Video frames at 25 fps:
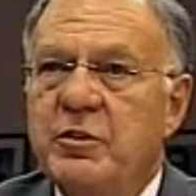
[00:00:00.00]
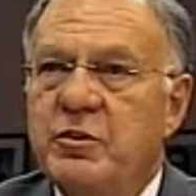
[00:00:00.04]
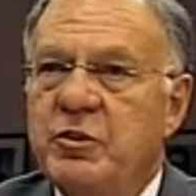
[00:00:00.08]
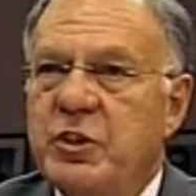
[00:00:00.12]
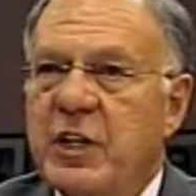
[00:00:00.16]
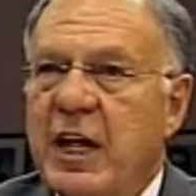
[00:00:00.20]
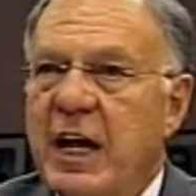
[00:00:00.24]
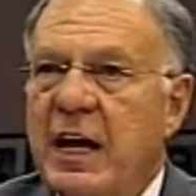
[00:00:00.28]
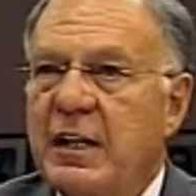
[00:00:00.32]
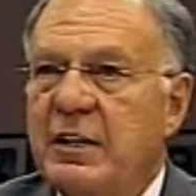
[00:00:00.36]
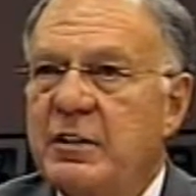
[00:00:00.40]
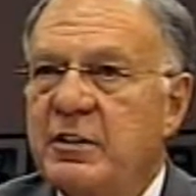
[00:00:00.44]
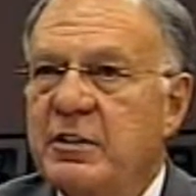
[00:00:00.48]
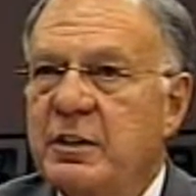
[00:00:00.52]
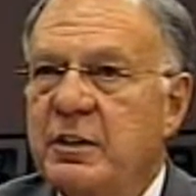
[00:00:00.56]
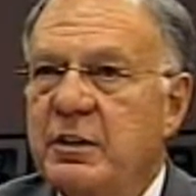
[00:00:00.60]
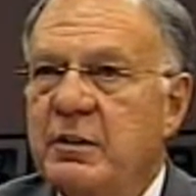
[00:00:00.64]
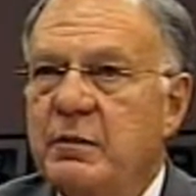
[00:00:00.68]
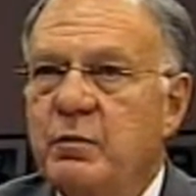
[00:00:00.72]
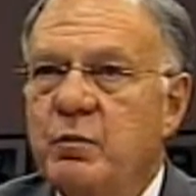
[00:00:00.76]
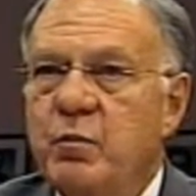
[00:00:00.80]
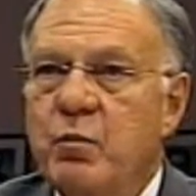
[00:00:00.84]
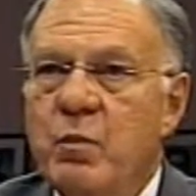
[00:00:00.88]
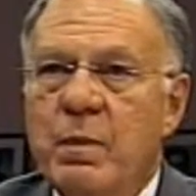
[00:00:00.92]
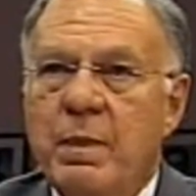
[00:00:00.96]
Mr.
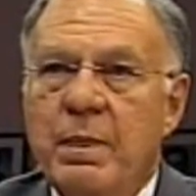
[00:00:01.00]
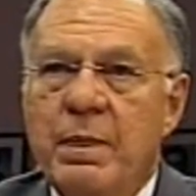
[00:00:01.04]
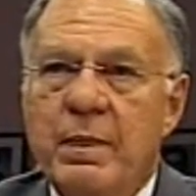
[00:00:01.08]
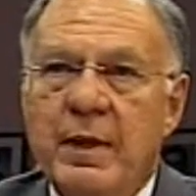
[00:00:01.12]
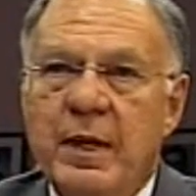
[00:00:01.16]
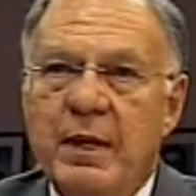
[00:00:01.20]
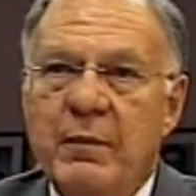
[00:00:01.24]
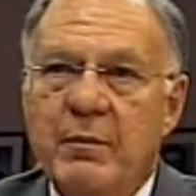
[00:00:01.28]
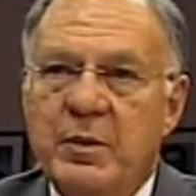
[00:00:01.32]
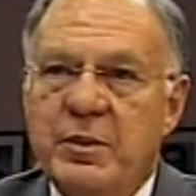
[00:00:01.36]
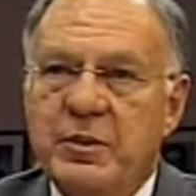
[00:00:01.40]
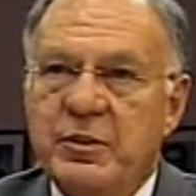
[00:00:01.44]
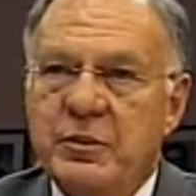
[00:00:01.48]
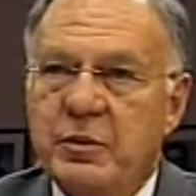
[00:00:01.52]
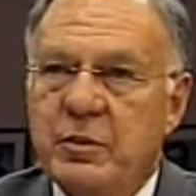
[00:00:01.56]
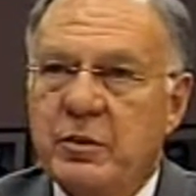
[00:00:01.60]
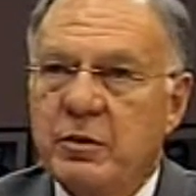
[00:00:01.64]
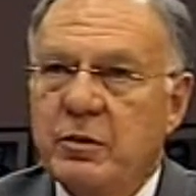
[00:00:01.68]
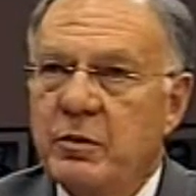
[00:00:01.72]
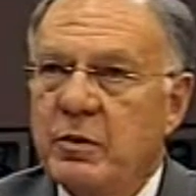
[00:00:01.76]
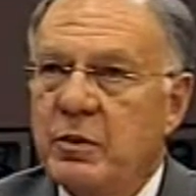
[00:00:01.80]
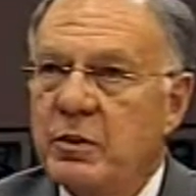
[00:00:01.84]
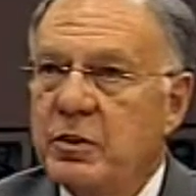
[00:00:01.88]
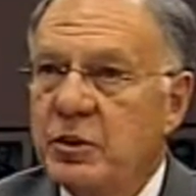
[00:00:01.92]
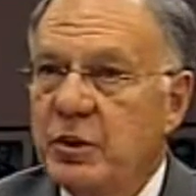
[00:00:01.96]
Jackson and
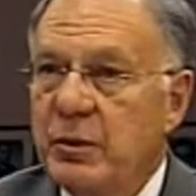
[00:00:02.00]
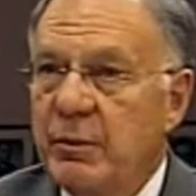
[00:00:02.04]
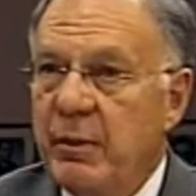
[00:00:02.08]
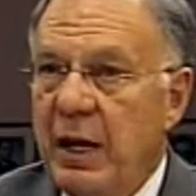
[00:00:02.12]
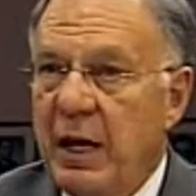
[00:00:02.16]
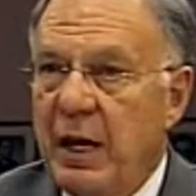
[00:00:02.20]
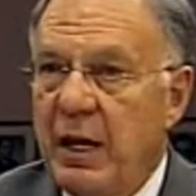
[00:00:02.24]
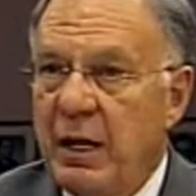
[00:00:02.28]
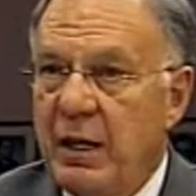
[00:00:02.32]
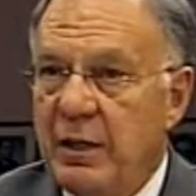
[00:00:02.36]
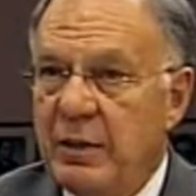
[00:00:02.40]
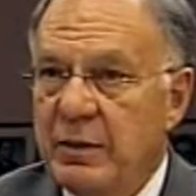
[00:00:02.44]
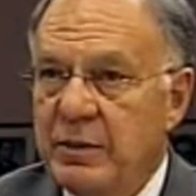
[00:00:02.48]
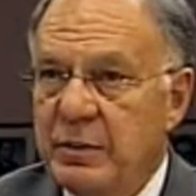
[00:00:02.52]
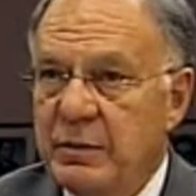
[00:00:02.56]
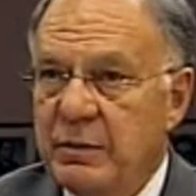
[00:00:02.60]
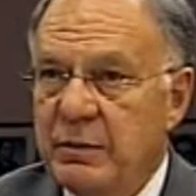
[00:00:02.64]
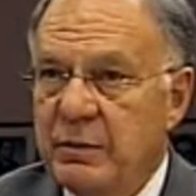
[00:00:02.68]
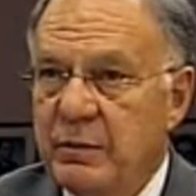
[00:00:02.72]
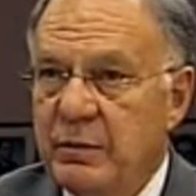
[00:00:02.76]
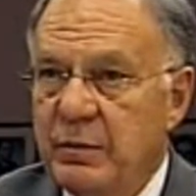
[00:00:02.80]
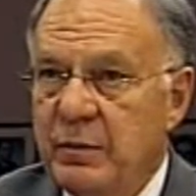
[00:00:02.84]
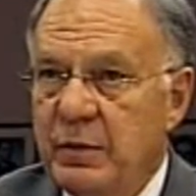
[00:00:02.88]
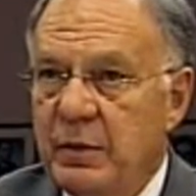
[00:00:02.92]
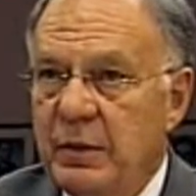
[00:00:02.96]
Mr.
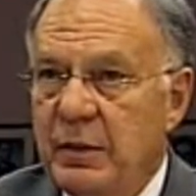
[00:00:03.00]
Shabazz.